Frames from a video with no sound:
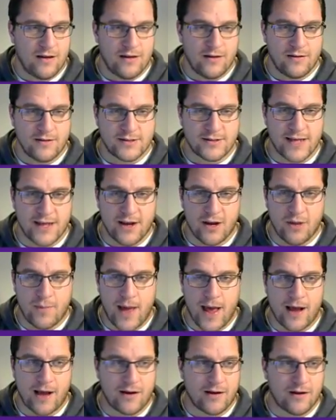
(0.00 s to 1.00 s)
centre
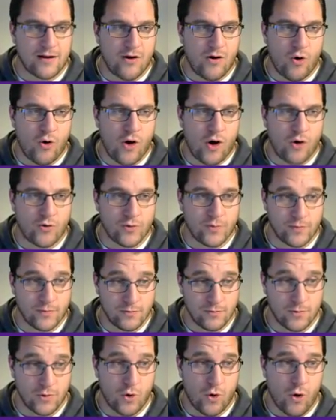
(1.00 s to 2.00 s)
back or holding
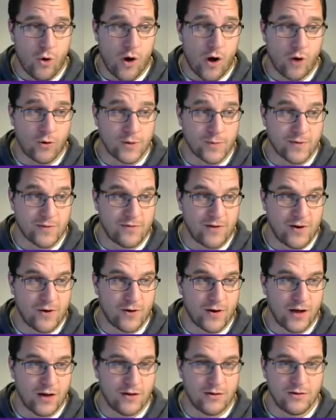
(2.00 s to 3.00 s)
or holding
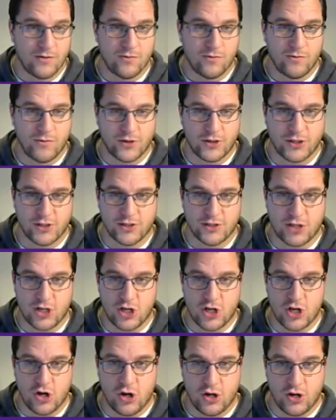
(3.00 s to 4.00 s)
midfielder, which is
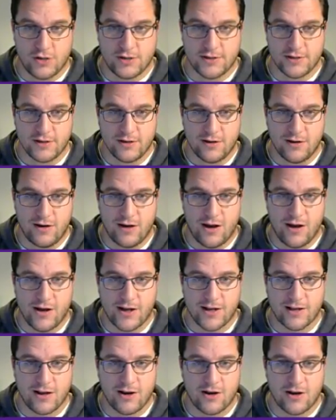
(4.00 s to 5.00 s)
good.
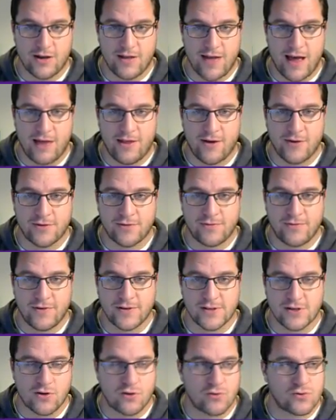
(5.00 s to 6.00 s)
Like the look of that. Those
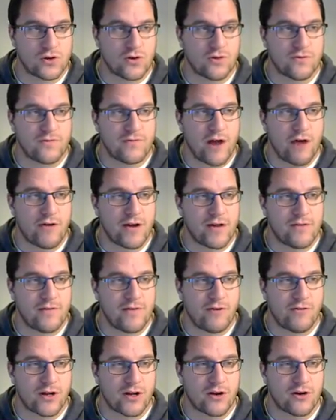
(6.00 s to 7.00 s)
physicals look very,
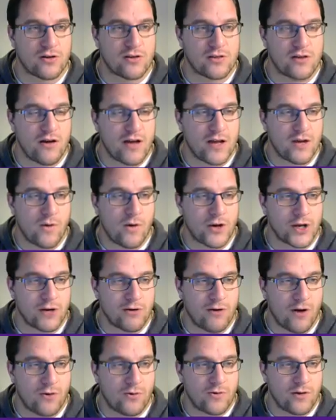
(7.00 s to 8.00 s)
very good. 31
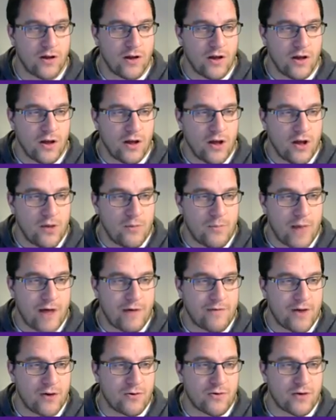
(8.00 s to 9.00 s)
year old.
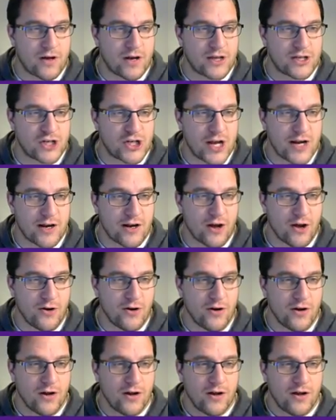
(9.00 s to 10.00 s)
Pavel
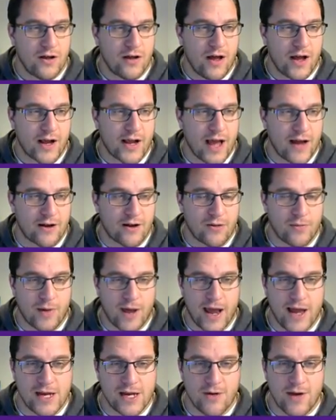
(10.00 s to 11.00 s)
Grishenko, again, can
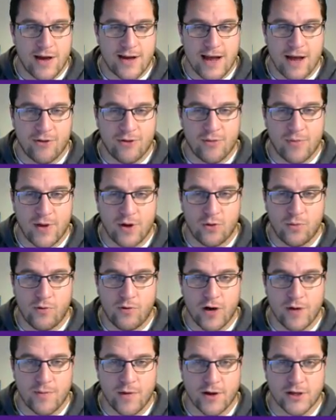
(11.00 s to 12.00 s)
play anywhere down the middle
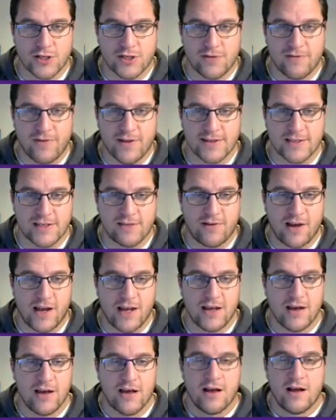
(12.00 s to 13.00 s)
pretty much
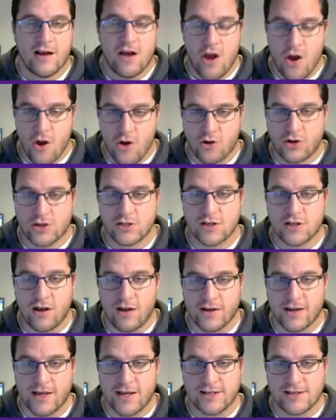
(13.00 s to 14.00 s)
defensively. Looks
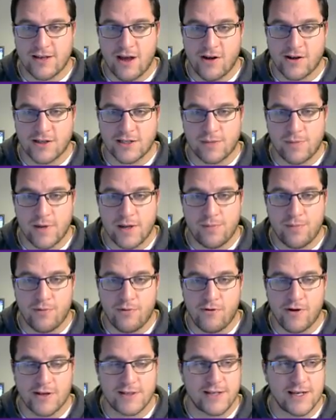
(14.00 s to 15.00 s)
like he's going to be
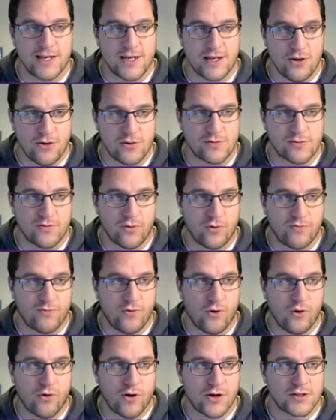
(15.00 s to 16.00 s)
pretty useful
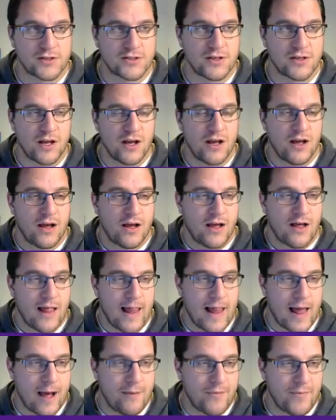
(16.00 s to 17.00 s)
for us.
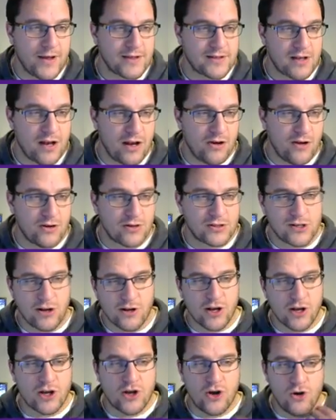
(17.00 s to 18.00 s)
Um, it looks
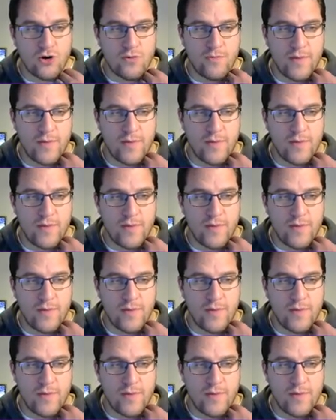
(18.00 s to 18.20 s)
like a good